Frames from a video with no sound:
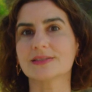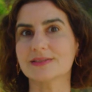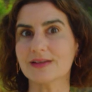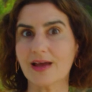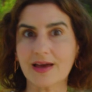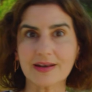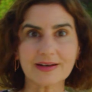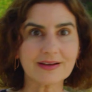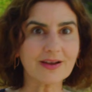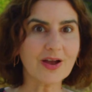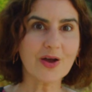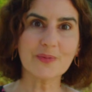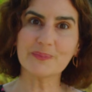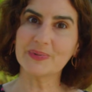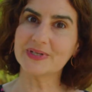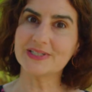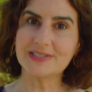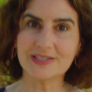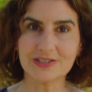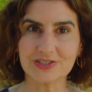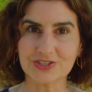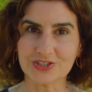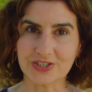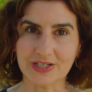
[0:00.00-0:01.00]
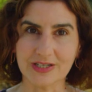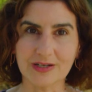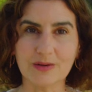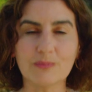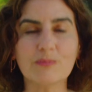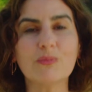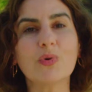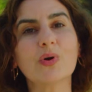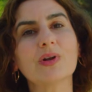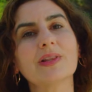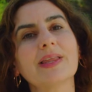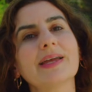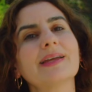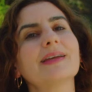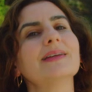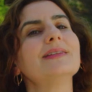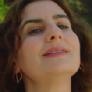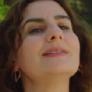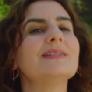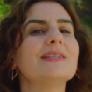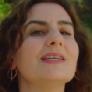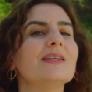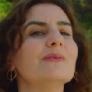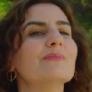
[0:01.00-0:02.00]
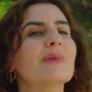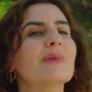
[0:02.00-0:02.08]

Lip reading: not a competition, more like a team